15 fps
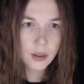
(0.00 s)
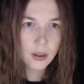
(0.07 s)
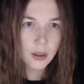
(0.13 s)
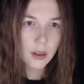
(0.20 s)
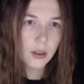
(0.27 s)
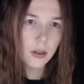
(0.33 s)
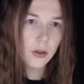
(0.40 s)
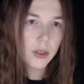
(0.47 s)

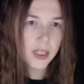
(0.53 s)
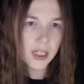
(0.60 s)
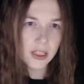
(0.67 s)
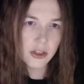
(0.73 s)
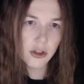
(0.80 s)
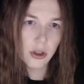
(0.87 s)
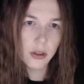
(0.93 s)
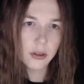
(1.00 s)
Looking at
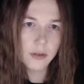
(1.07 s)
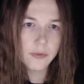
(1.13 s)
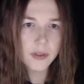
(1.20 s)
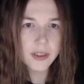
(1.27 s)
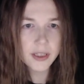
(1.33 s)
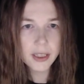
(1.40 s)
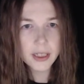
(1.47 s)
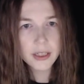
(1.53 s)
John
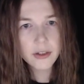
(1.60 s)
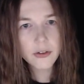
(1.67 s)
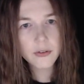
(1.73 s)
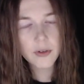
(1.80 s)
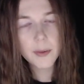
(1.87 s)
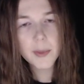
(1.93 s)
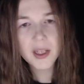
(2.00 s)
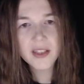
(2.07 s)
with tears
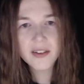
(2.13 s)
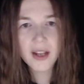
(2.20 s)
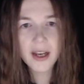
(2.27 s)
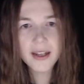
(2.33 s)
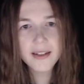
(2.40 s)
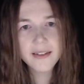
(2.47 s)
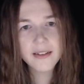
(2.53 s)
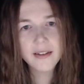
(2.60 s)
rimming his
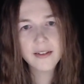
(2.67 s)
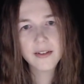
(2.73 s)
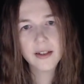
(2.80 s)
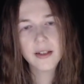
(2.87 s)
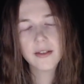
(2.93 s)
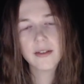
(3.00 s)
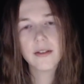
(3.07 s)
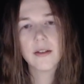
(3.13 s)
eyes, he
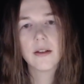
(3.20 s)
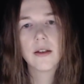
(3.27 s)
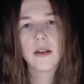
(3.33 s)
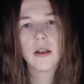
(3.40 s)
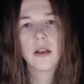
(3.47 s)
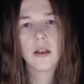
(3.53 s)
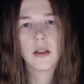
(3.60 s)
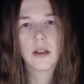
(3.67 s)
says,
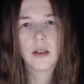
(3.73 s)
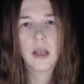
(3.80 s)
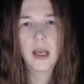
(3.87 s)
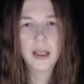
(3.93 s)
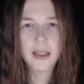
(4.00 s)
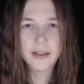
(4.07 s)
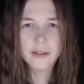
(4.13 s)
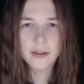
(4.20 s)
I
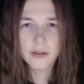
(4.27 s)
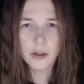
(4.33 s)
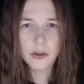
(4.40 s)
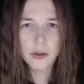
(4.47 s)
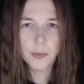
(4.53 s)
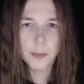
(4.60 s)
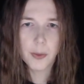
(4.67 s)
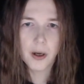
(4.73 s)
guess it's also
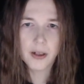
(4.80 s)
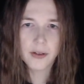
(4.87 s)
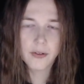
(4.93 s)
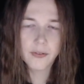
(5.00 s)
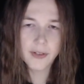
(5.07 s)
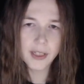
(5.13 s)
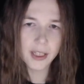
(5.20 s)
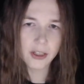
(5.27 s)
part of the
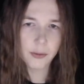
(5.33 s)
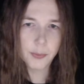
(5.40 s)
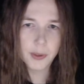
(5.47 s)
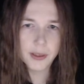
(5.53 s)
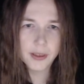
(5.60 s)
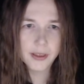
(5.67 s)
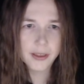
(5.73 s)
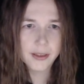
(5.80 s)
real
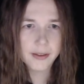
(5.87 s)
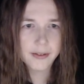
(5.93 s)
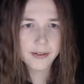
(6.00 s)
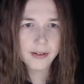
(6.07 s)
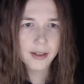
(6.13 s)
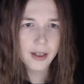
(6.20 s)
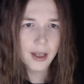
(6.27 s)
experience.